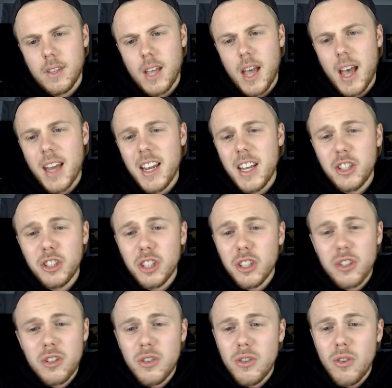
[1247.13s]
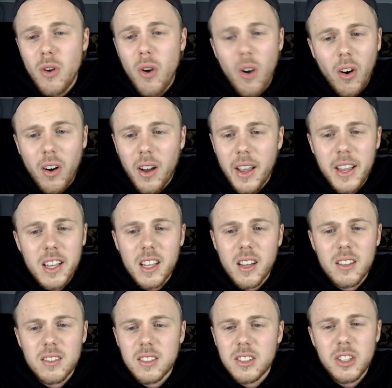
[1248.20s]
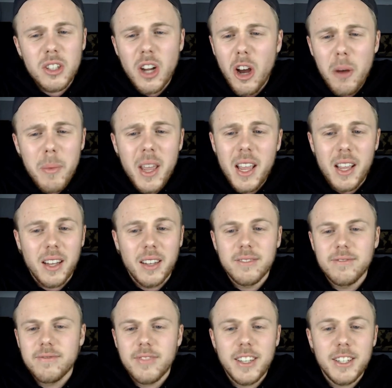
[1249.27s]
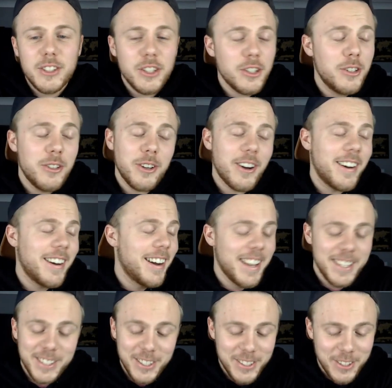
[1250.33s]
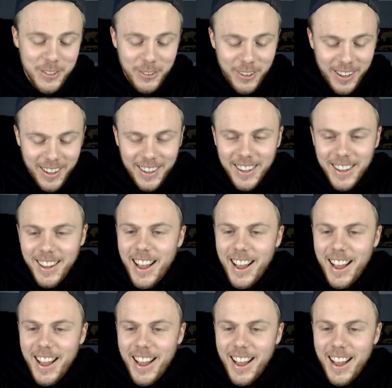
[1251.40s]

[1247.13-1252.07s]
And it's just not... do you know what I mean? It's just not... It's just annoying.